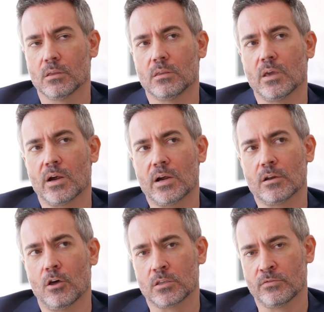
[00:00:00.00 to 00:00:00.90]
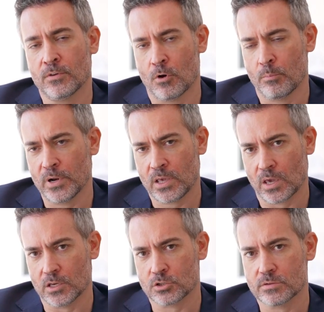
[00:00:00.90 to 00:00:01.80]
There are a lot of
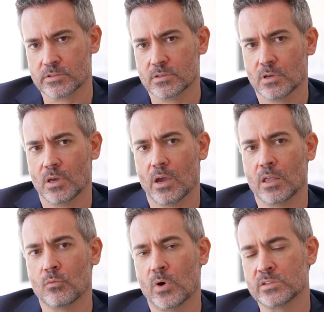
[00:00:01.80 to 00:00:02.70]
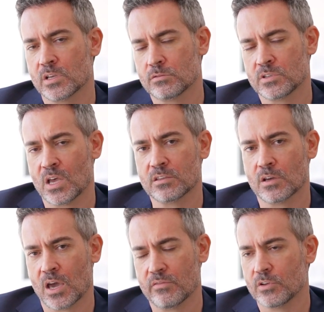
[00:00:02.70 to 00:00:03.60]
complications, and once that you start
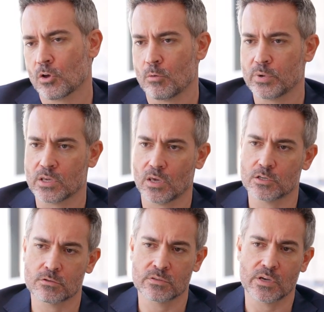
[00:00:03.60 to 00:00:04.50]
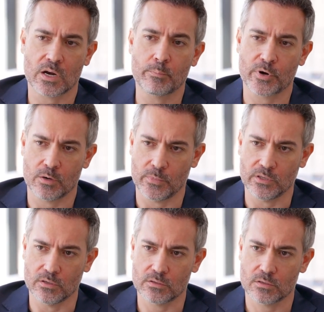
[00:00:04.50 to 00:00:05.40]
having complications, they are
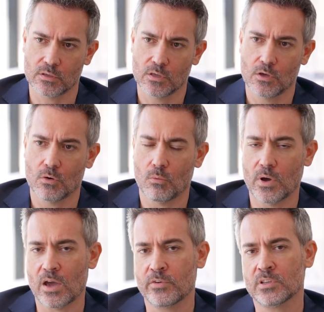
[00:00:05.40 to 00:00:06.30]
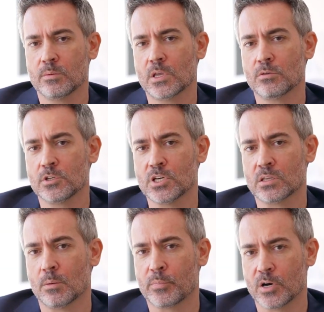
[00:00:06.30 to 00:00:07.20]
permanent. Every time that you
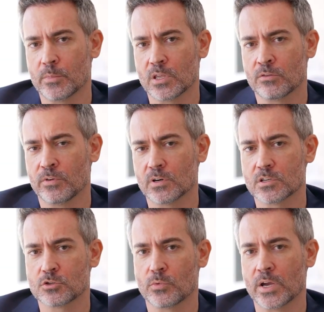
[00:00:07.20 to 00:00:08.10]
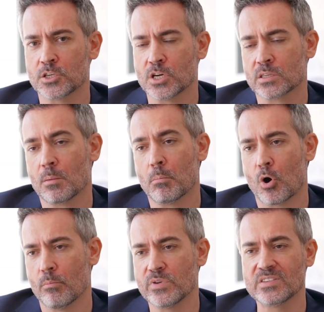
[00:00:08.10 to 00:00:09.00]
inject a permanent filler, you are inject a
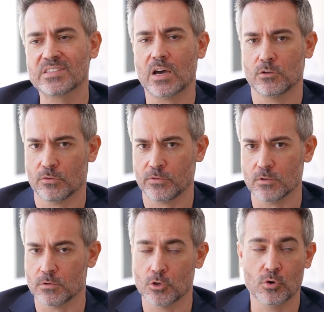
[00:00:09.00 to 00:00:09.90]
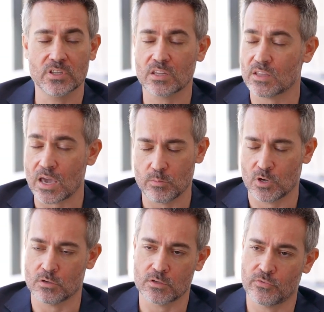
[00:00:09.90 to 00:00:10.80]
bomb inside of you. You're gonna die
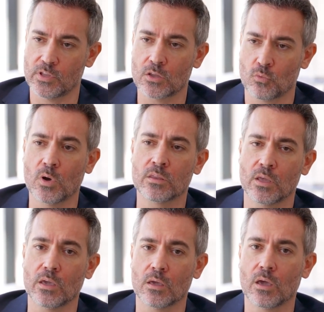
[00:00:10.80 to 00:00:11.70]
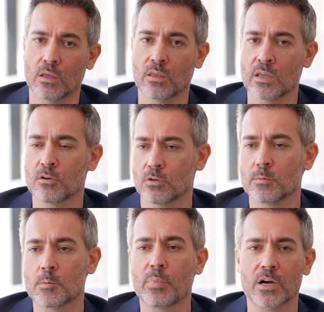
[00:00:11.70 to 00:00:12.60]
because of that one day, and that's
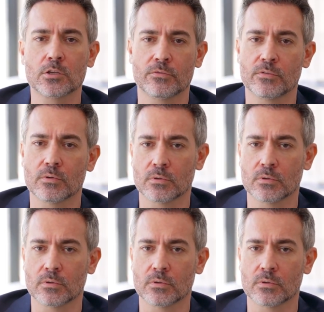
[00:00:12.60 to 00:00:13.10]
gonna be part of,